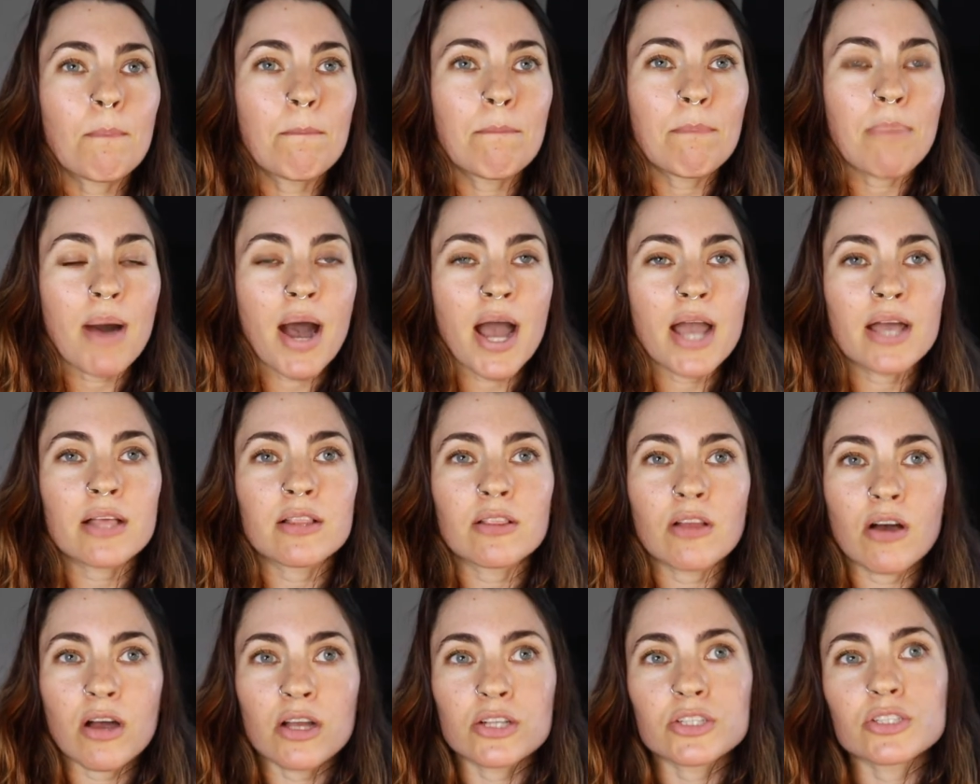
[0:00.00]

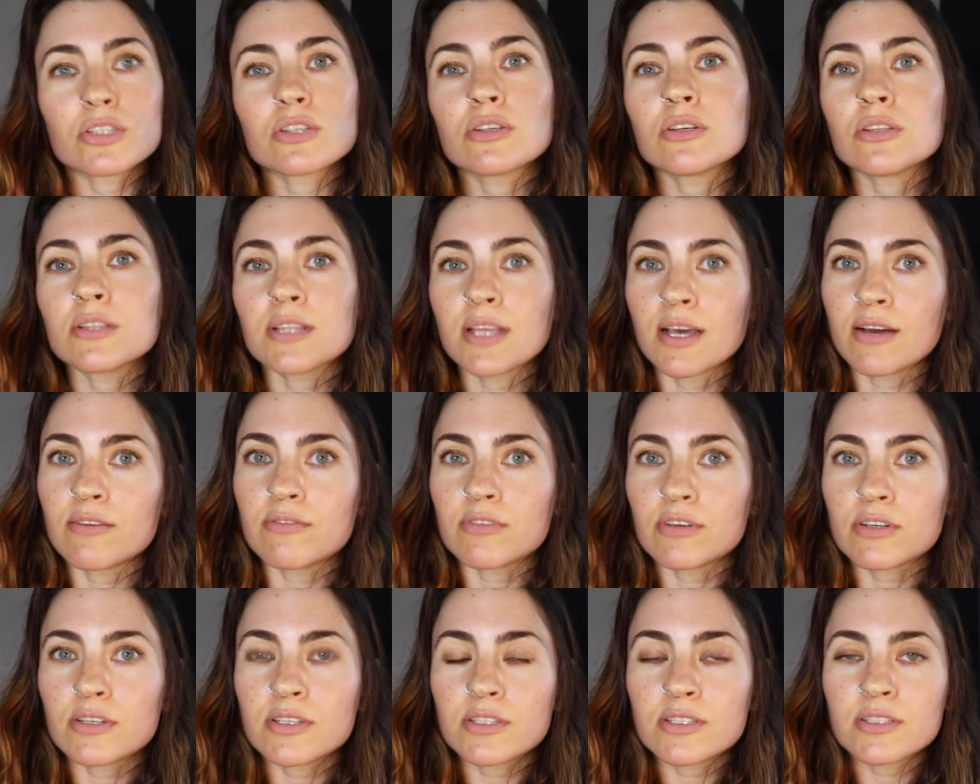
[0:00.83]
biological
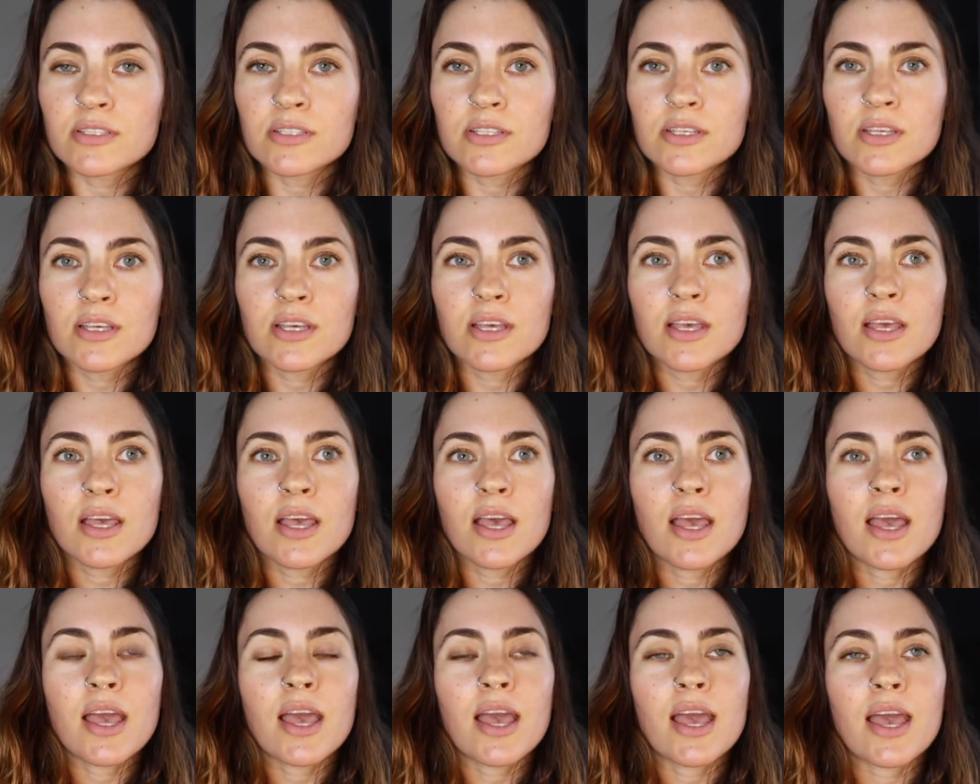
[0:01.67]
level,
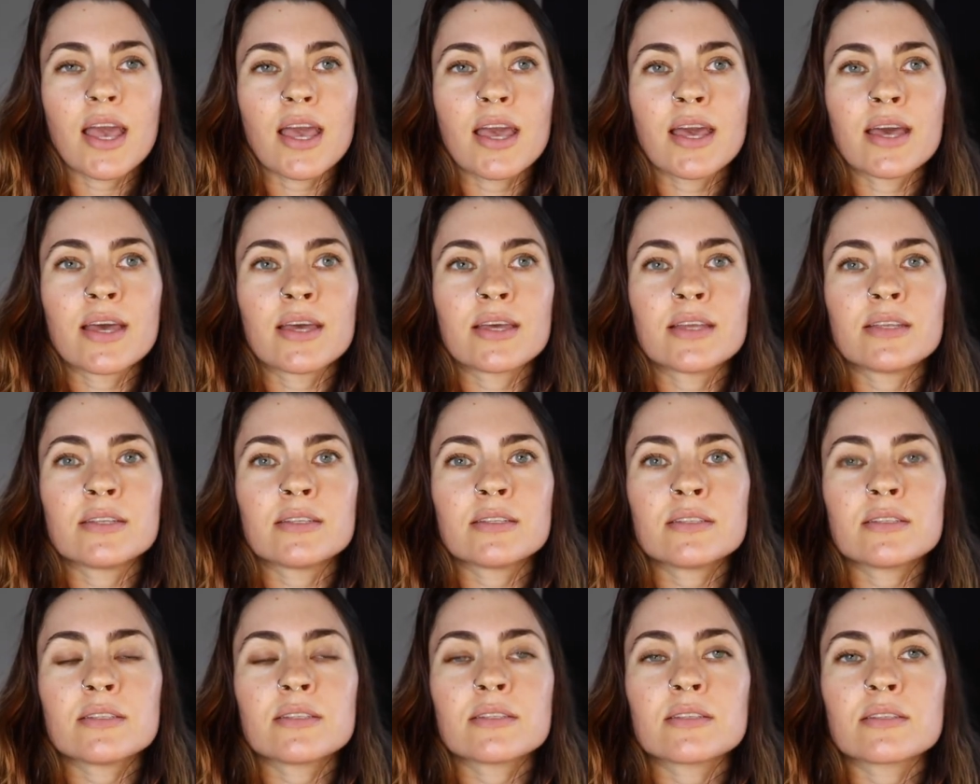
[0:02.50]

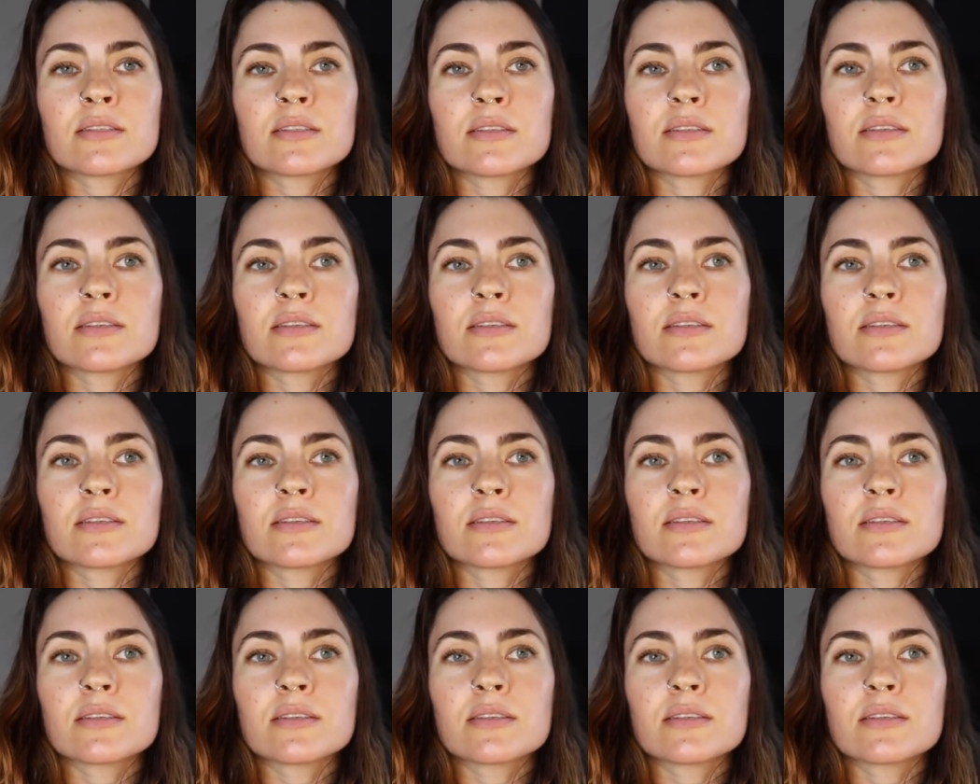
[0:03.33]
and